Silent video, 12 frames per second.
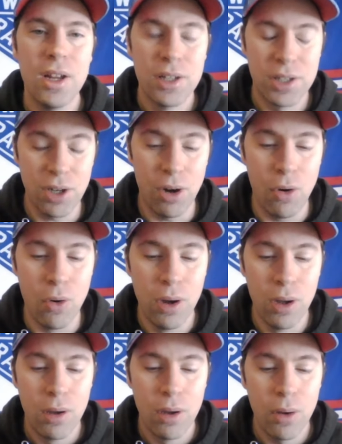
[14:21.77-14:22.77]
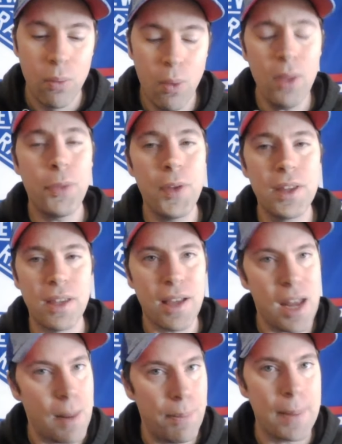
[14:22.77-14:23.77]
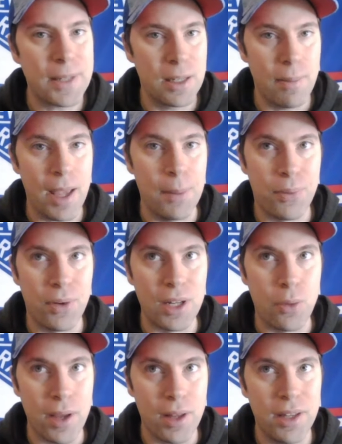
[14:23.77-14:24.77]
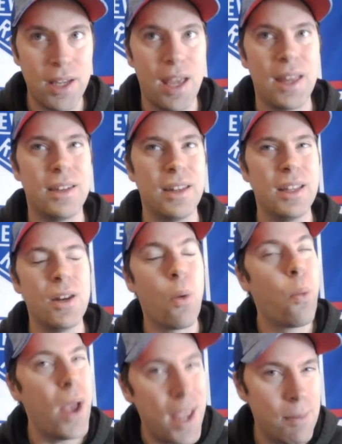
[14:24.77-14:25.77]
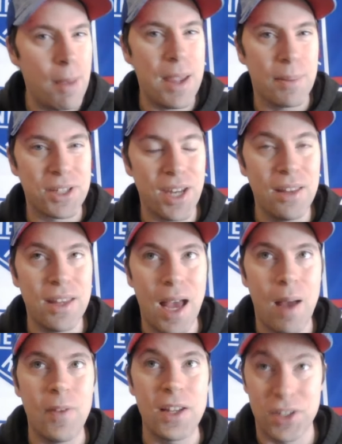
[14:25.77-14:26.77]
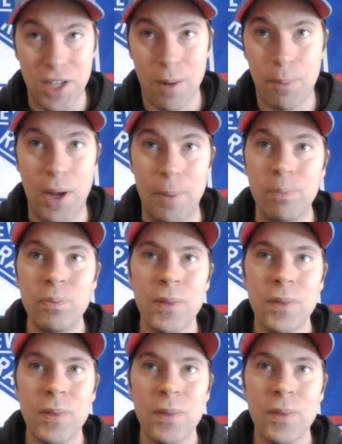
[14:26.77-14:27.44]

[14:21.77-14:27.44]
So one thing that kind of popped into my head pretty quickly, and in a way, maybe I'm stating the obvious here, but